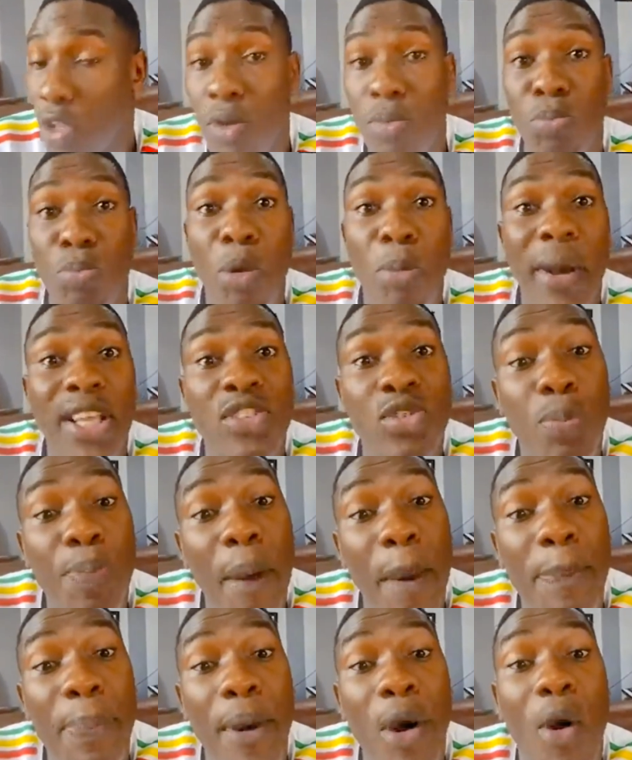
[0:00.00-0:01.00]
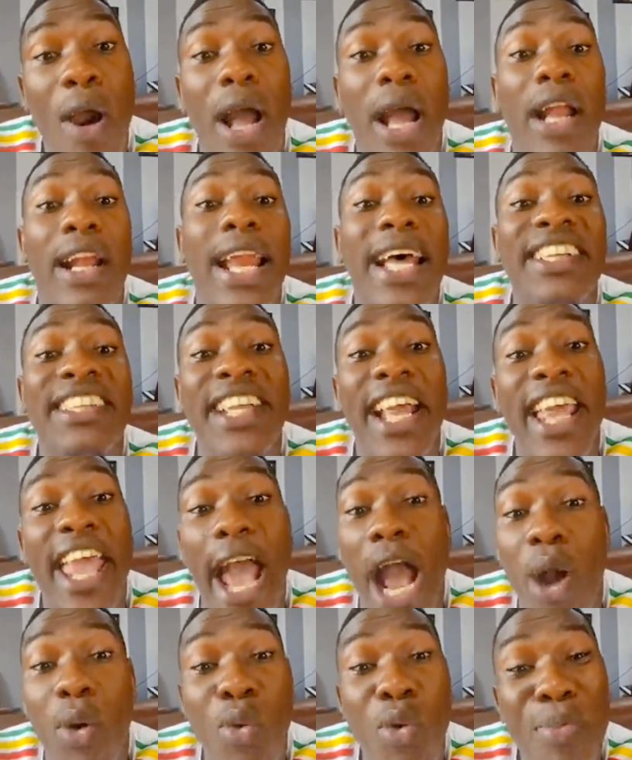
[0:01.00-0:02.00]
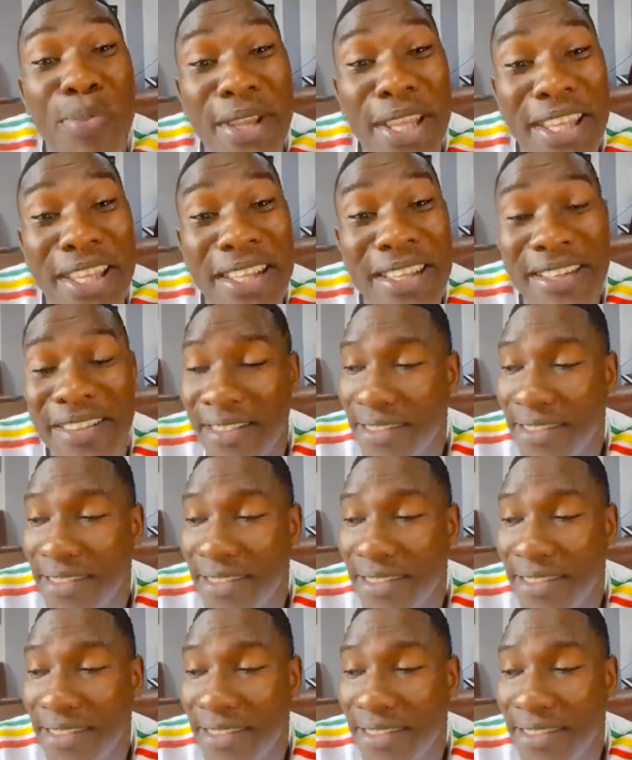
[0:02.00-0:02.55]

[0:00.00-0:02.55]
mu bwa superpower Russia yakubiri